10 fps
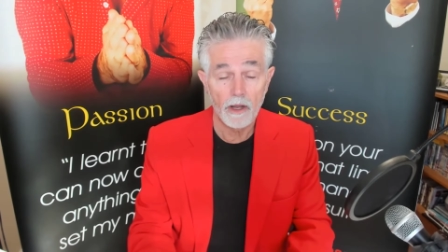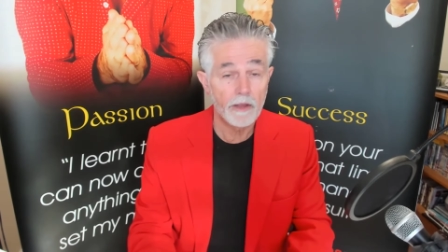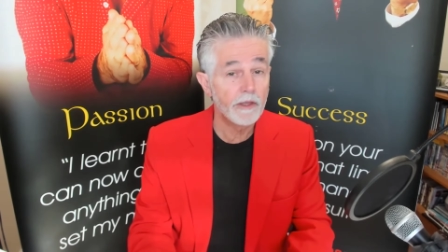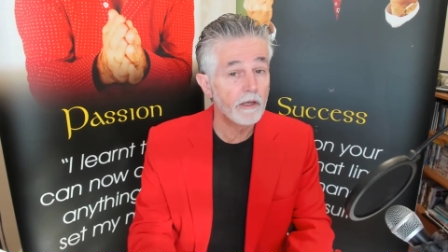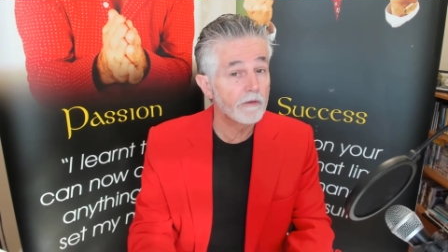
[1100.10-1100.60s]

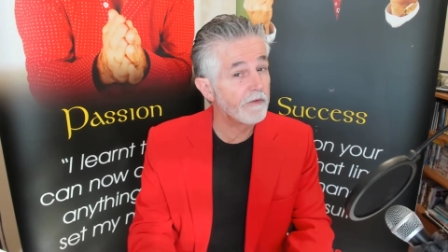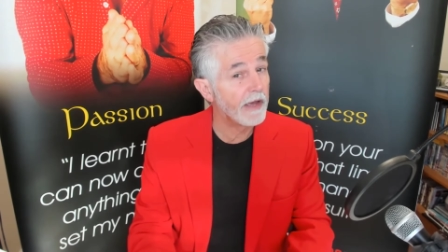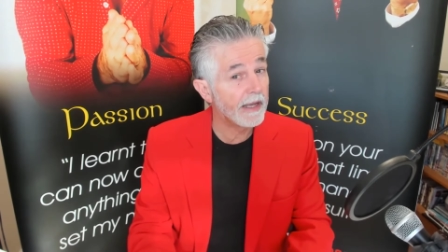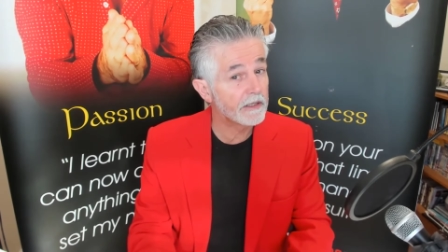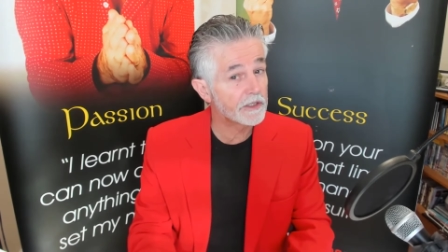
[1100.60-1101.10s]
and the
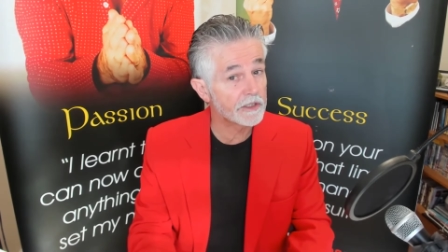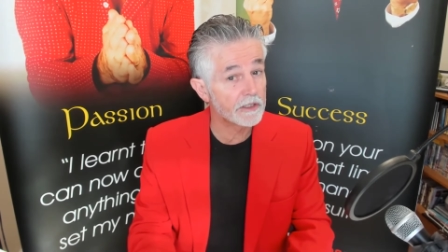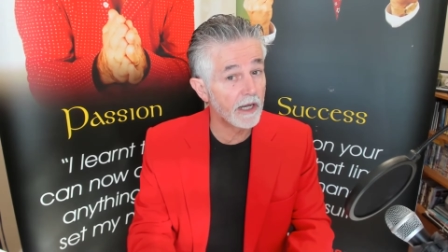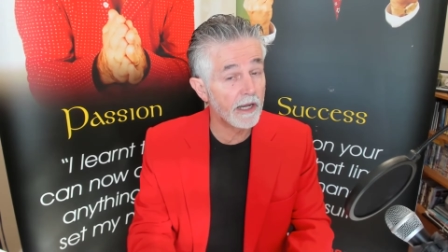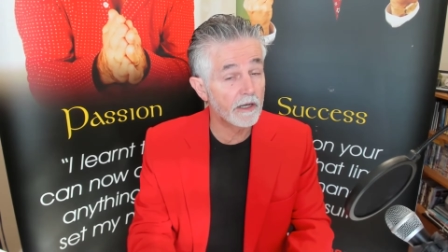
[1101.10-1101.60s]

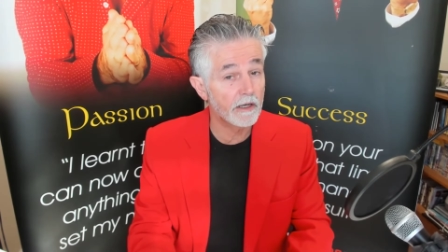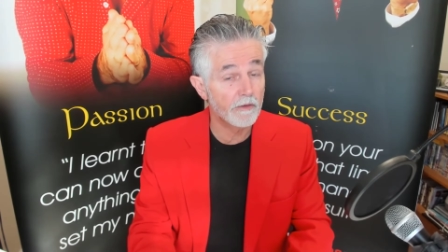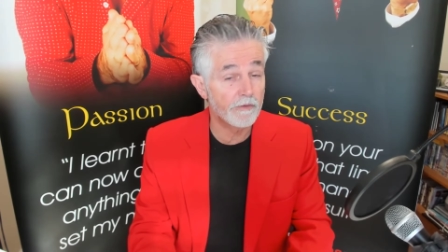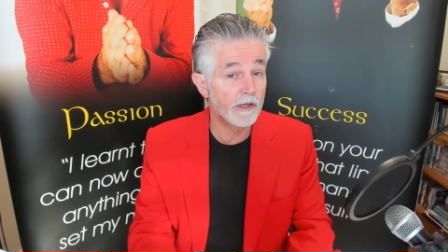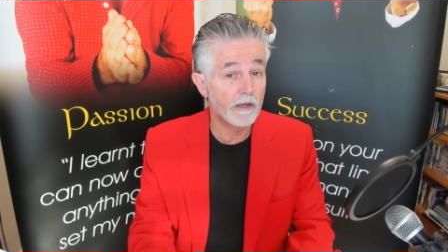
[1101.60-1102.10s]
advances
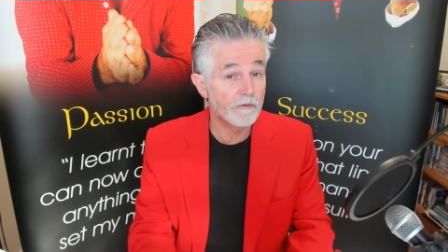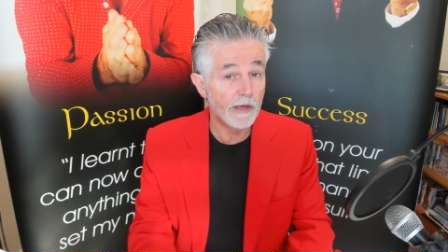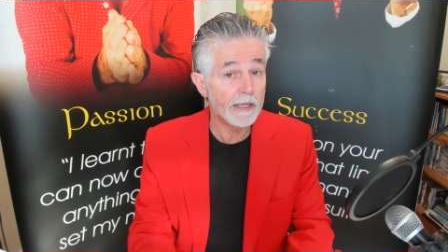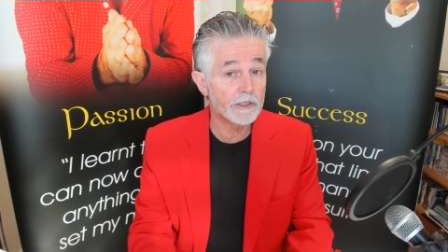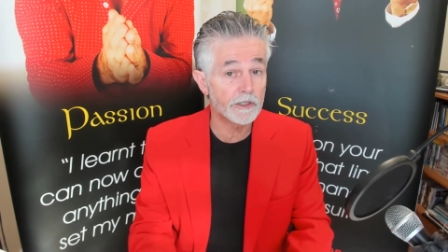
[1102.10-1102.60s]

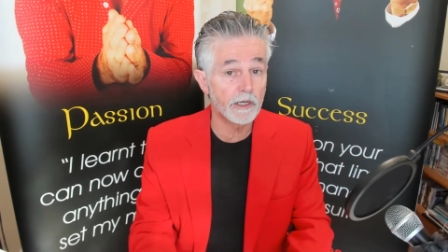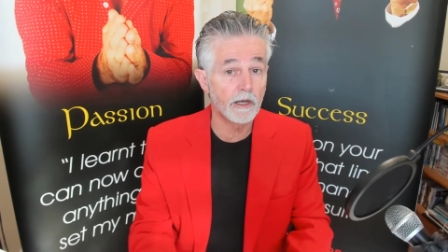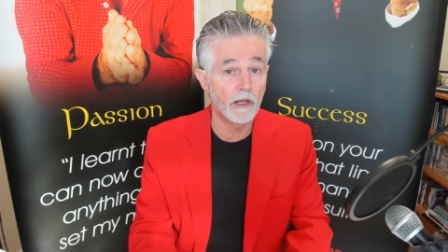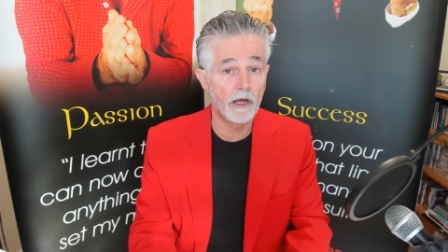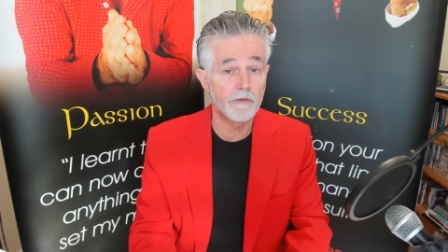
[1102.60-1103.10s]

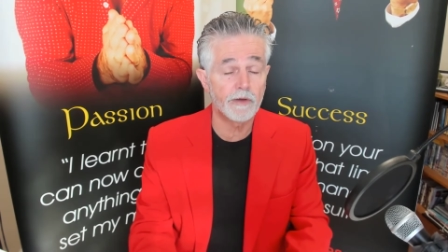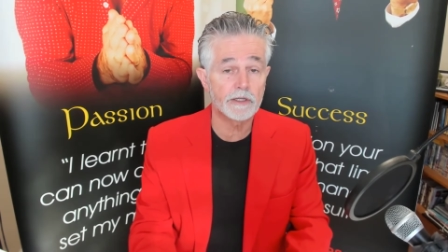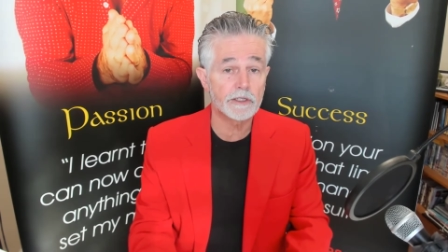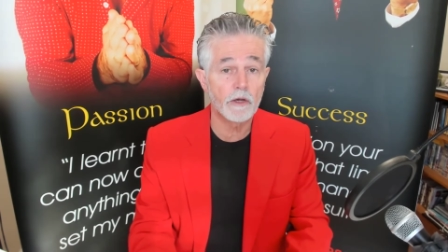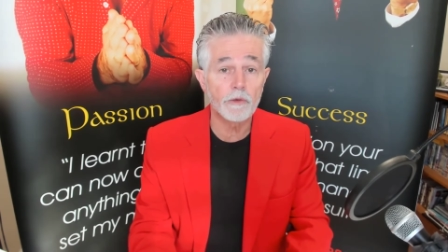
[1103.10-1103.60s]
in life are
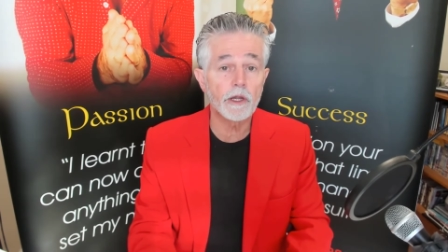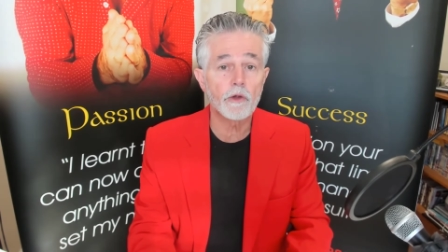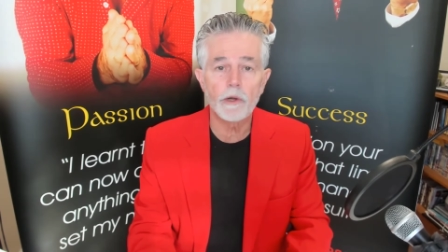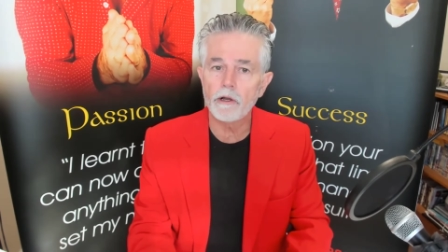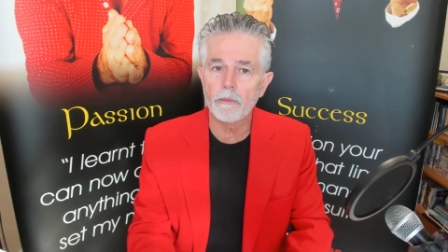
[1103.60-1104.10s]
so
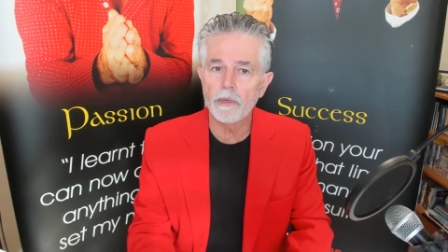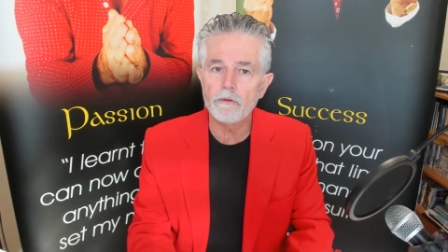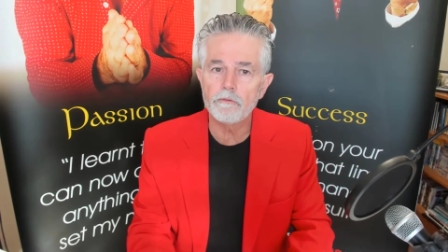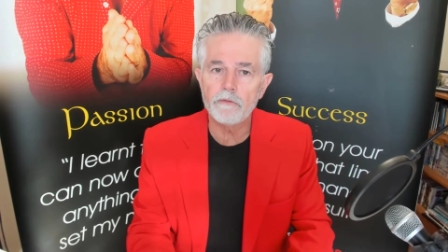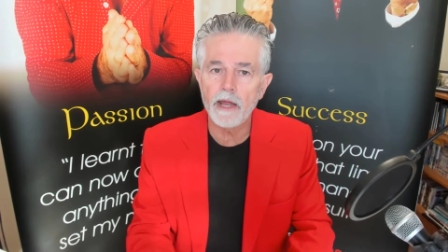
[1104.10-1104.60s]

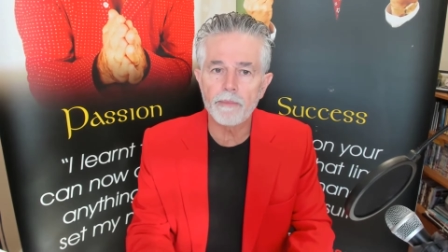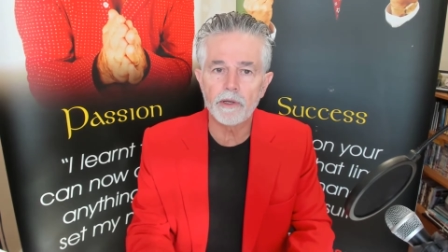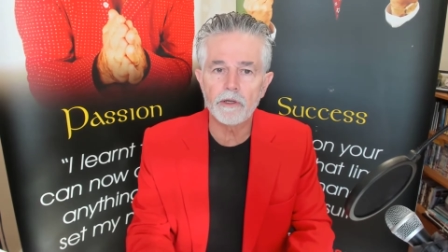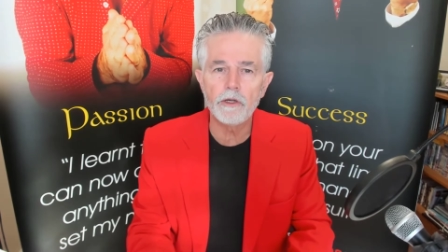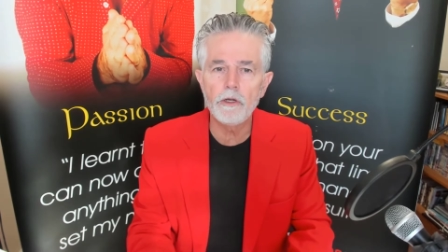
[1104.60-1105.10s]
incredibly
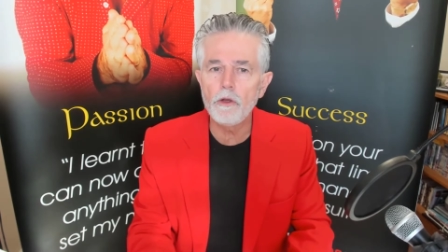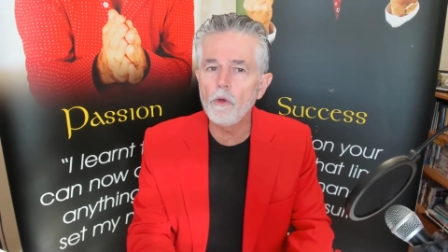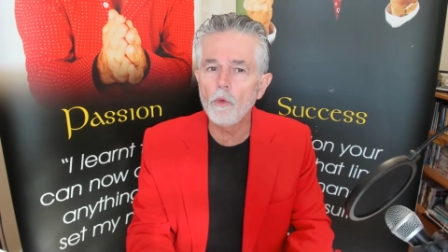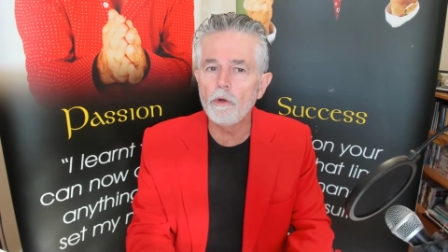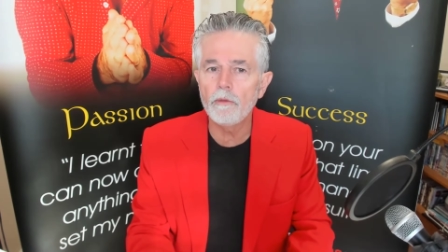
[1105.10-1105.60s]
rapid,
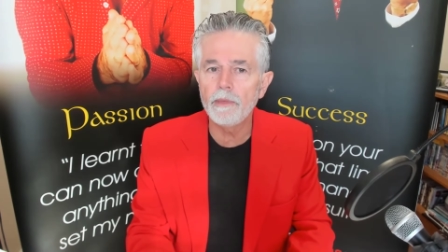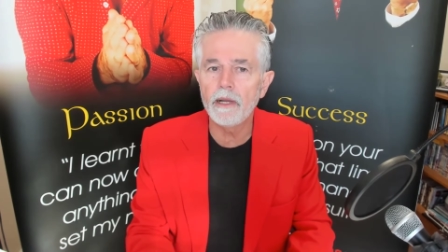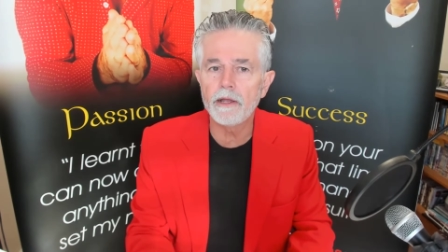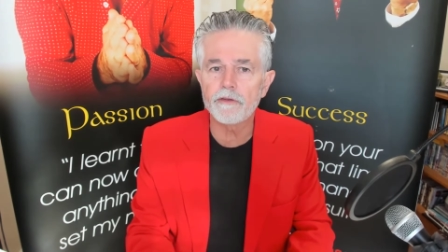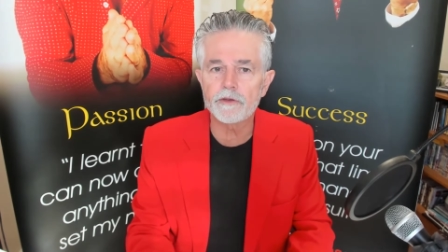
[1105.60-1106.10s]
you will be
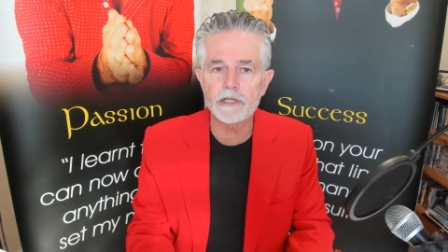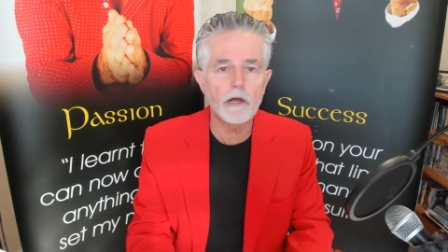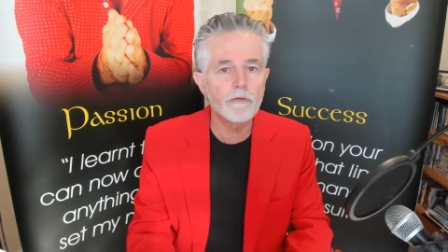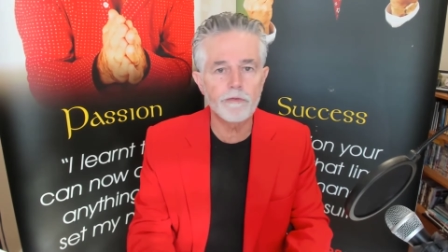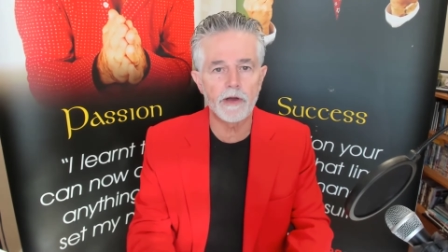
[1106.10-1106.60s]
left
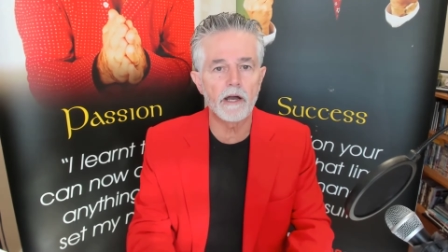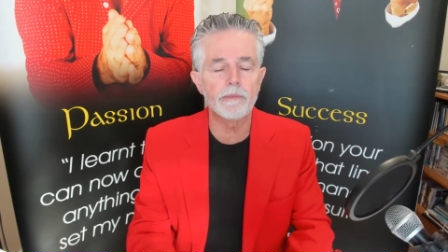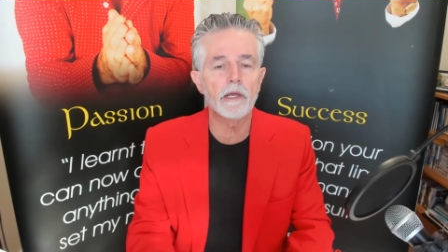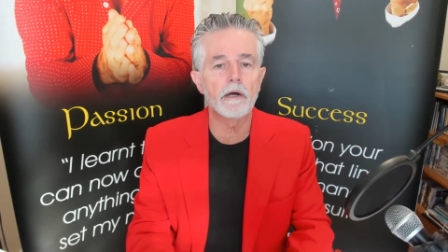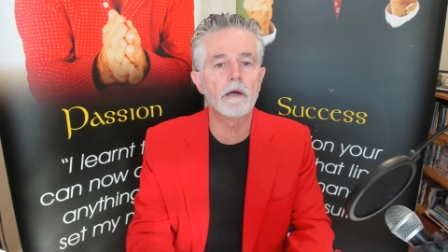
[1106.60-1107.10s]
so far
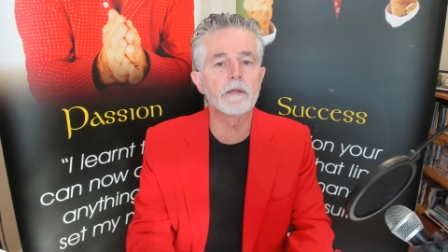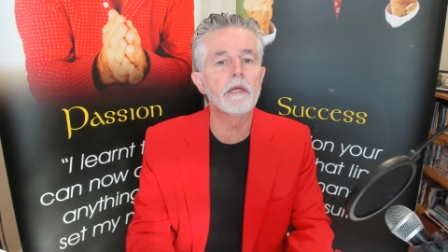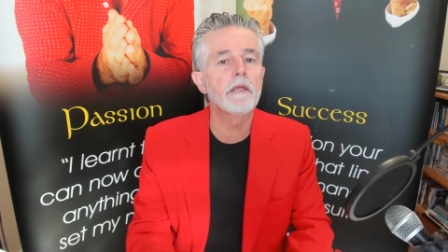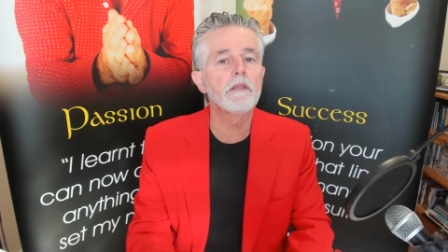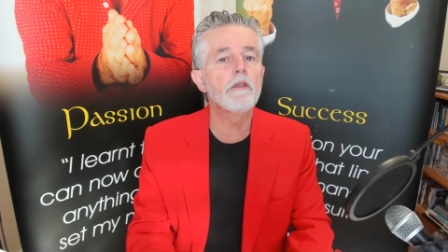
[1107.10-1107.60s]
behind,
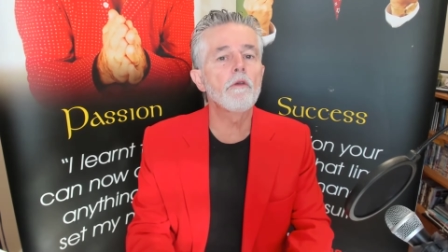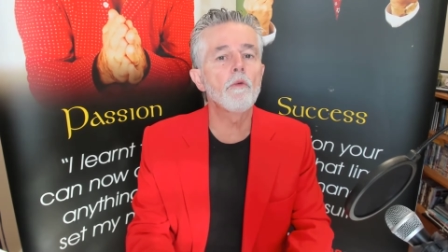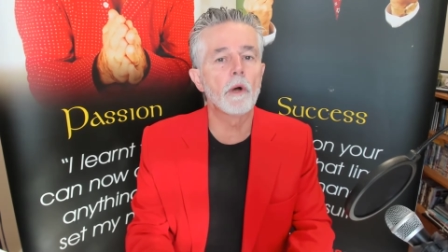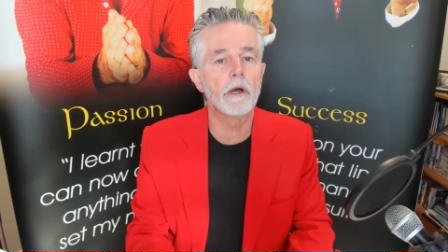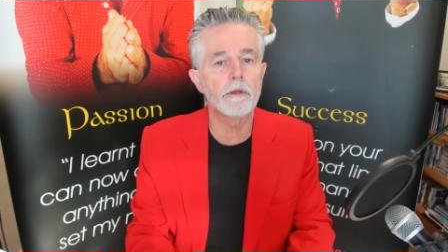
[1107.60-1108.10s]
you
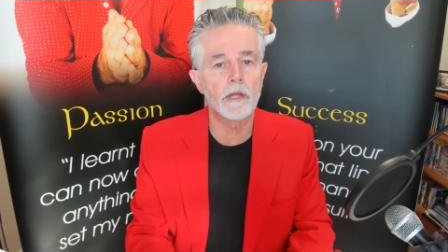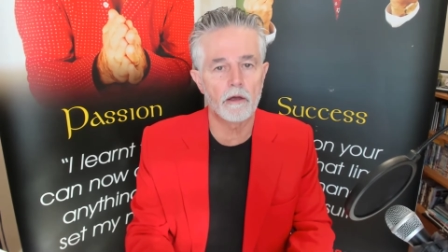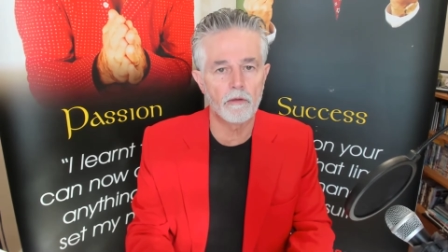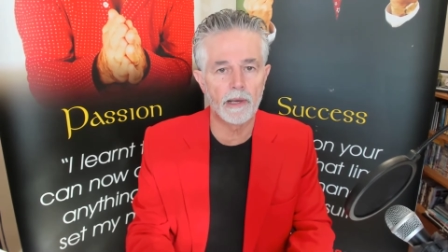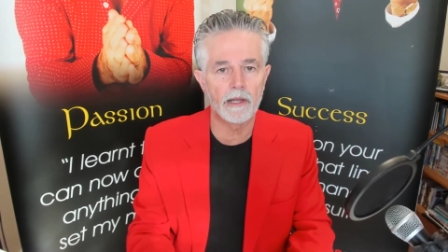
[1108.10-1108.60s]
won't
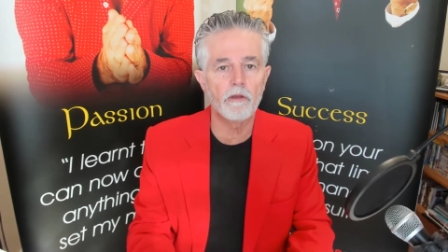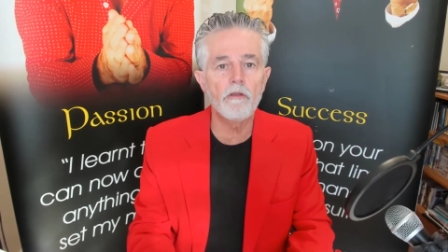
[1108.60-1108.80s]
know about it.